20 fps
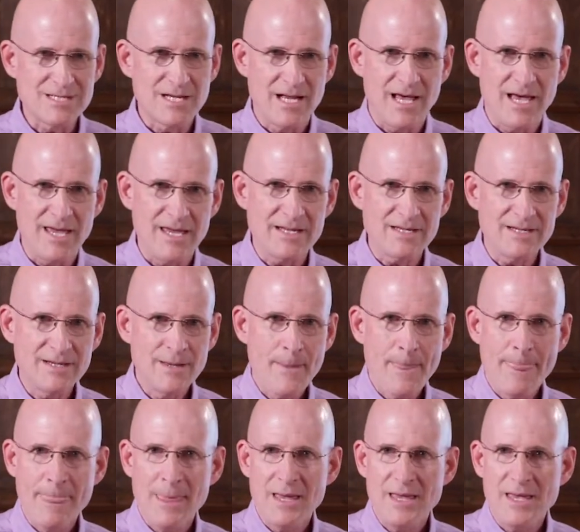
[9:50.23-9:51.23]
Tonight
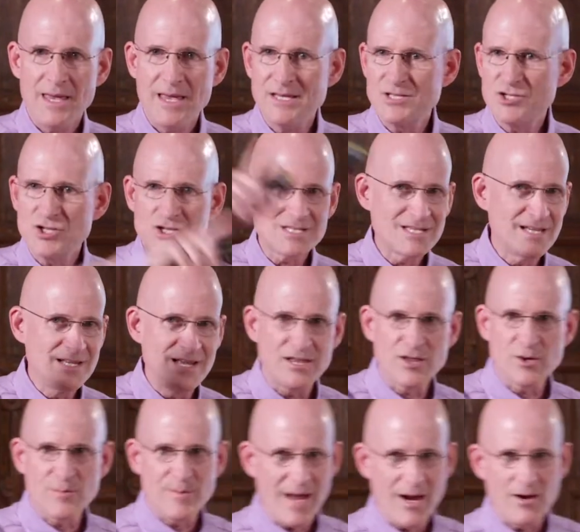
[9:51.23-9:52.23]
is just
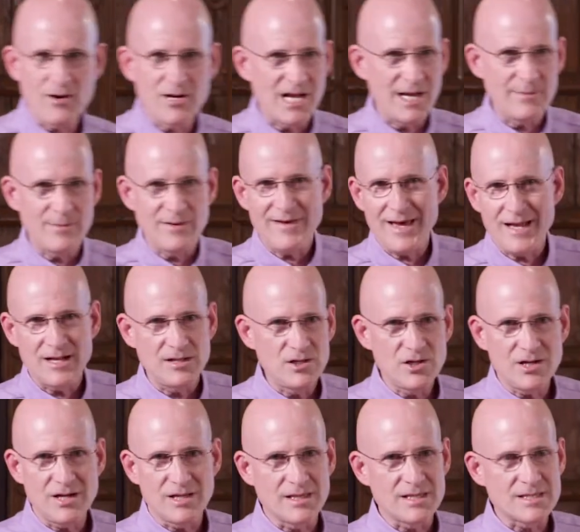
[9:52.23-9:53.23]
another paradigm of how to
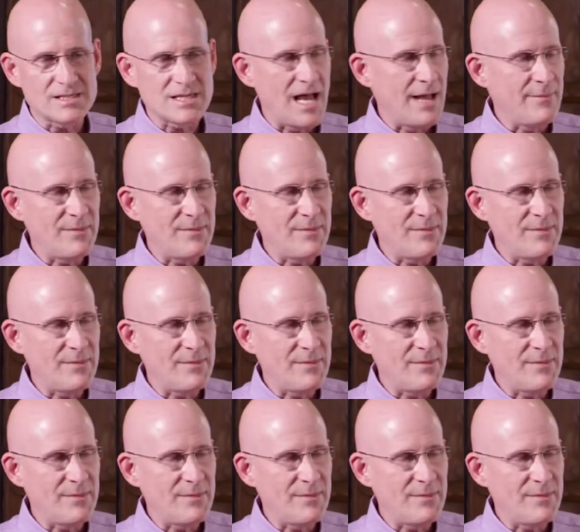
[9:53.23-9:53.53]
look at this.